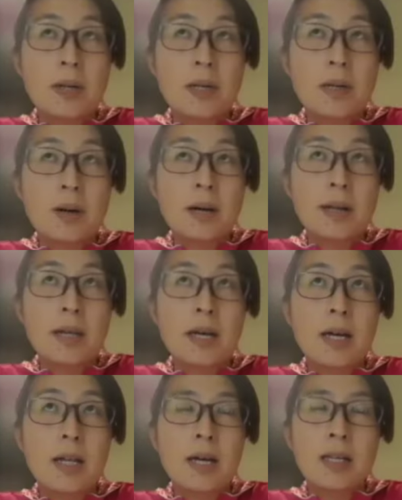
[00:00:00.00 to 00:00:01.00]
think about
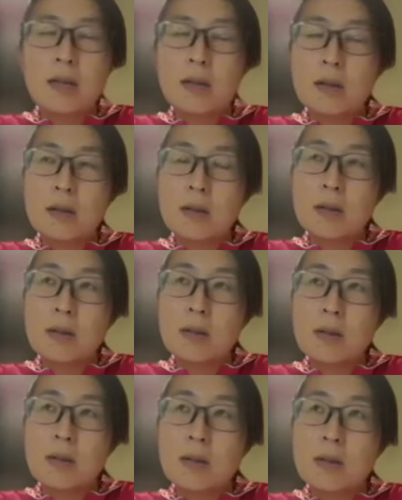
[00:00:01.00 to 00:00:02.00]
that. I didn't
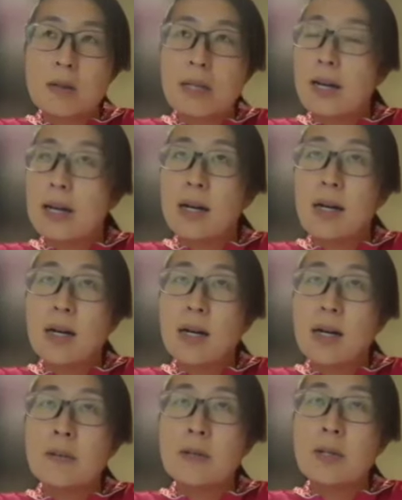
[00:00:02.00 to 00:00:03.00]
yeah. I